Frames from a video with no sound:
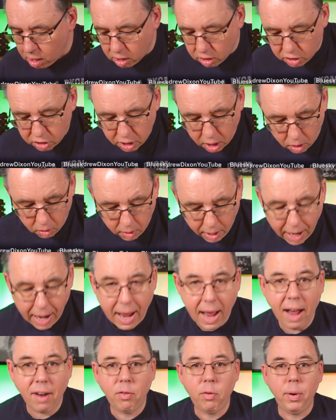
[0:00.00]
So,
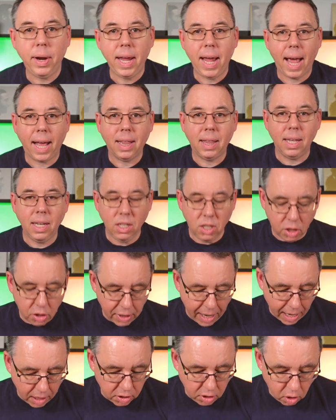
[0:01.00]
have we had these
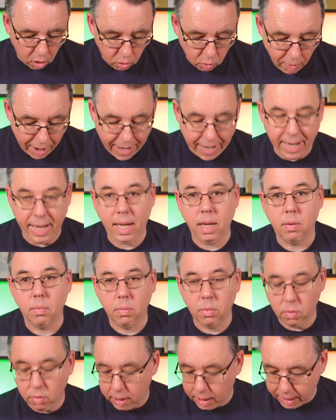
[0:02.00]
tracks already
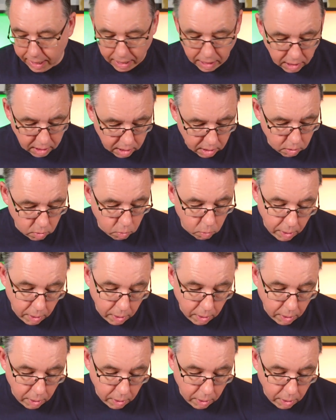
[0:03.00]
released?